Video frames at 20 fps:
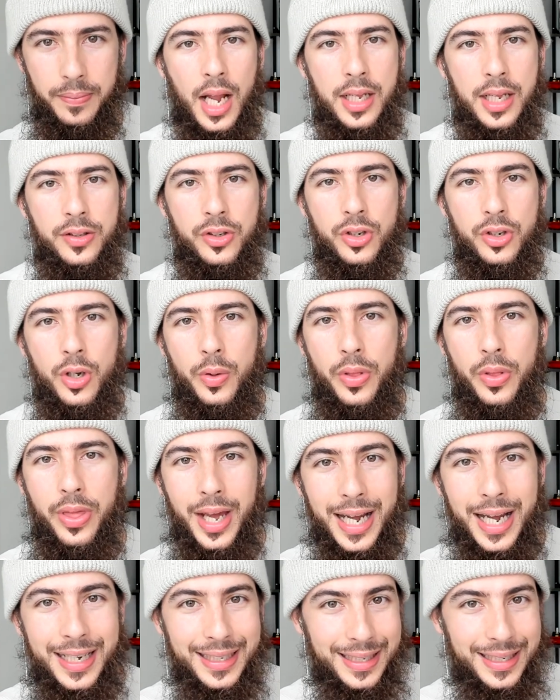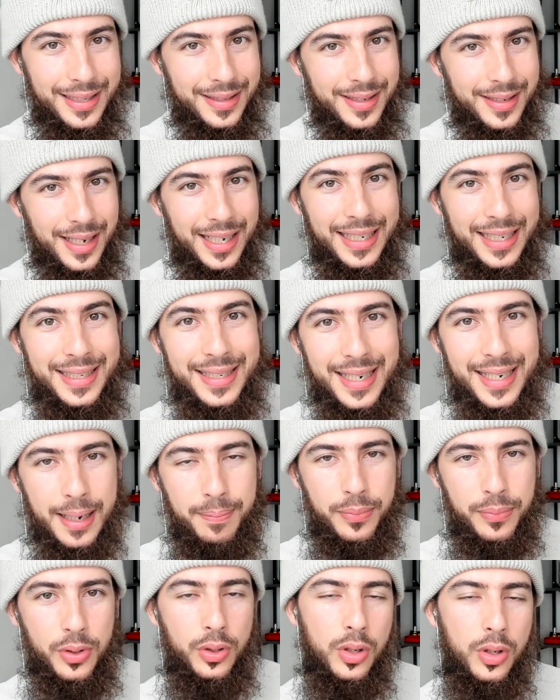And so that is an
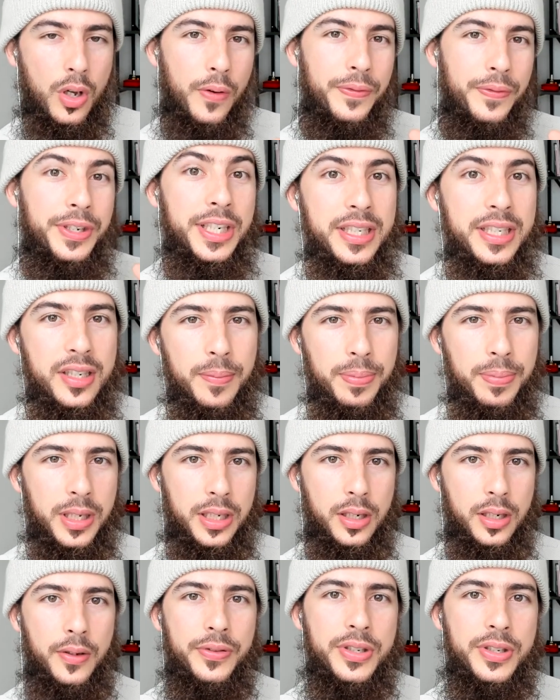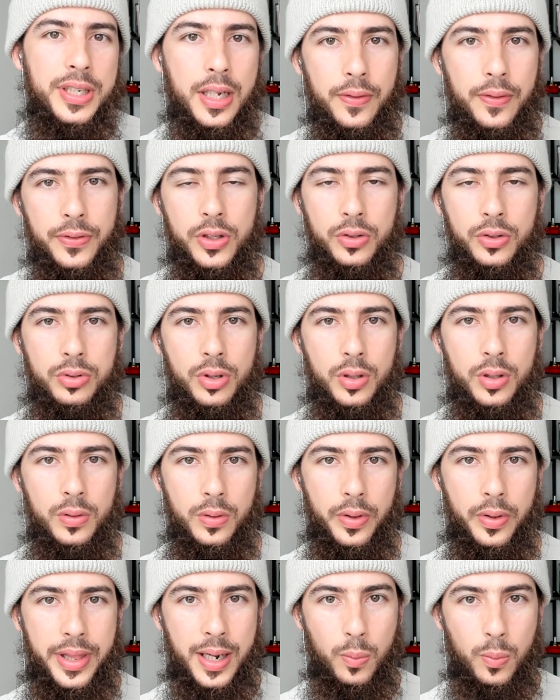example of discipline, of
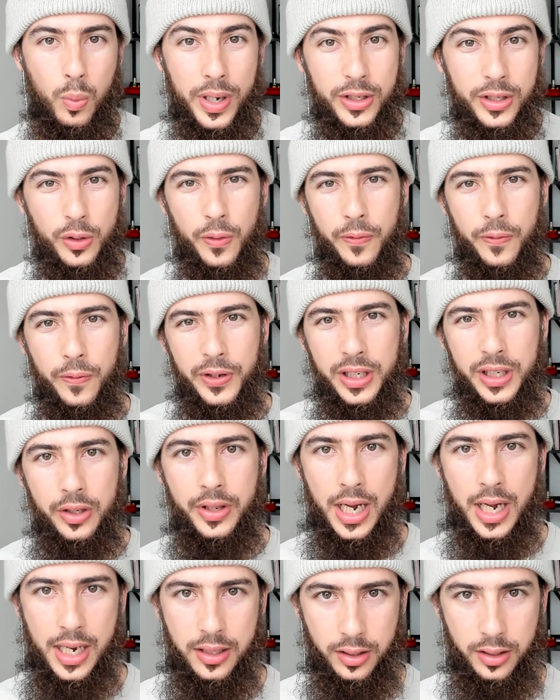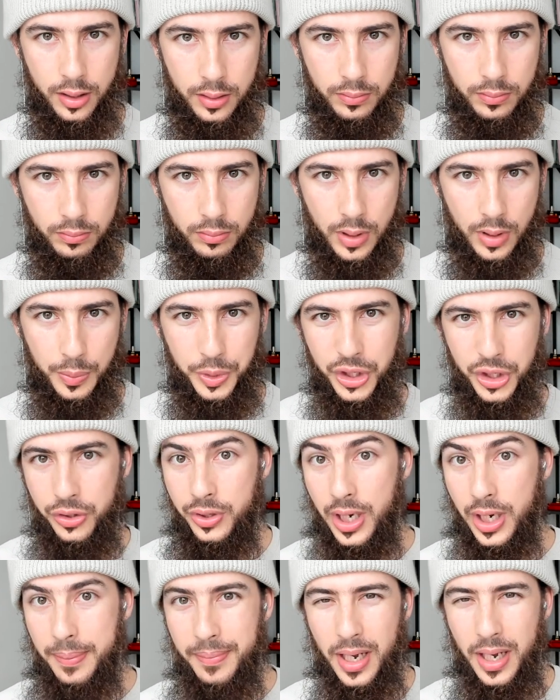self-control, that when you feel the anger, and we could
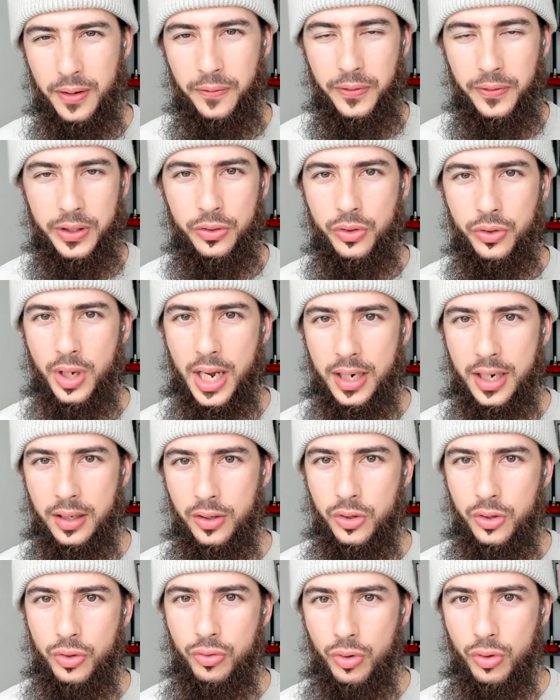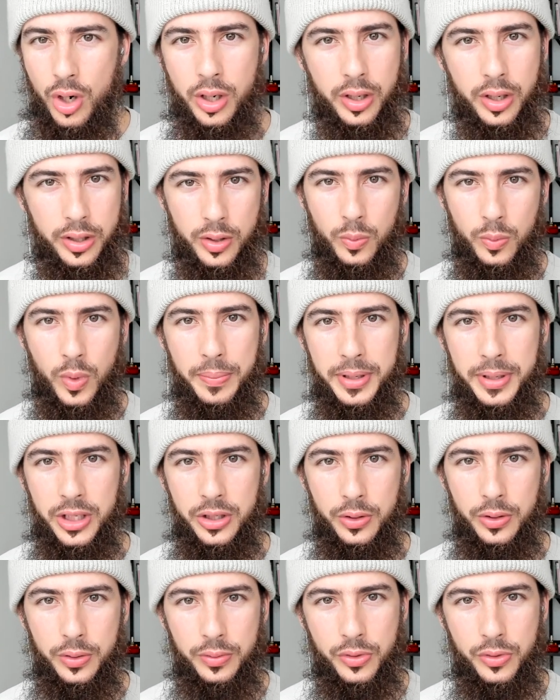say men feel anger stronger than women do.